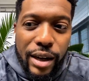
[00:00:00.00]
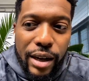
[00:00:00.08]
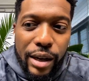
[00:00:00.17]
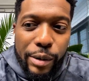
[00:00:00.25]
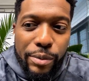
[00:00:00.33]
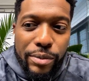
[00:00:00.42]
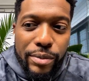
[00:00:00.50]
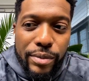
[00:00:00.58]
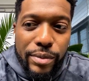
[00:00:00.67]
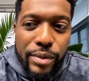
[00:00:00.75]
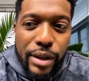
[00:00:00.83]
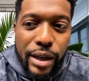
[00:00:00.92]
um
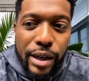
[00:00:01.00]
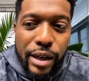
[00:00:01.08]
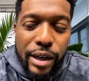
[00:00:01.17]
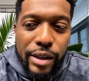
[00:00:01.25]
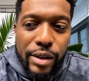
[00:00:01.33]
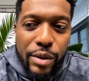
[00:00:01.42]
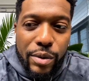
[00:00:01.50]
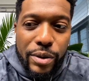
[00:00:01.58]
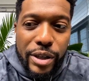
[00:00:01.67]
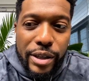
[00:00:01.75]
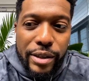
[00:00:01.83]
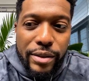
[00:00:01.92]
I, I
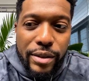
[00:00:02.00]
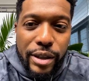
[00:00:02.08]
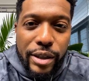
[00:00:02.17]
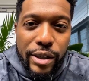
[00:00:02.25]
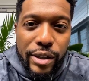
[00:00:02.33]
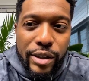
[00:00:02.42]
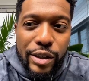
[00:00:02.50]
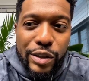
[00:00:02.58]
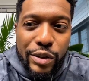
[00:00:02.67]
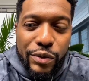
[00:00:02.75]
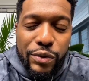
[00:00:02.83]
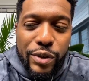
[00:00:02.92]
go in and
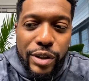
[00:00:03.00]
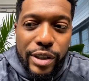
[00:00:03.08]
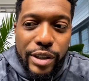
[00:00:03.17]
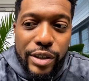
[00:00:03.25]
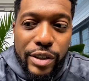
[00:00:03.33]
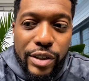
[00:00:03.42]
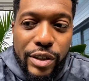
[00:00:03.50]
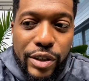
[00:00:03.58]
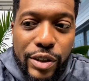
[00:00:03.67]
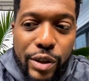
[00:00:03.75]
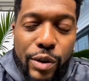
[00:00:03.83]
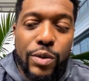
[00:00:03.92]
audition for this
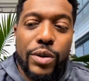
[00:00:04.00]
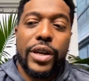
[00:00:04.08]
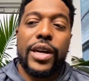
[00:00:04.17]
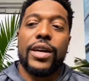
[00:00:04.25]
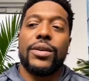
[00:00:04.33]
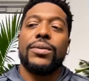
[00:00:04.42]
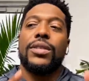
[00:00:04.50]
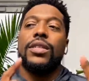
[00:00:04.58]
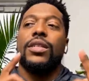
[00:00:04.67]
show now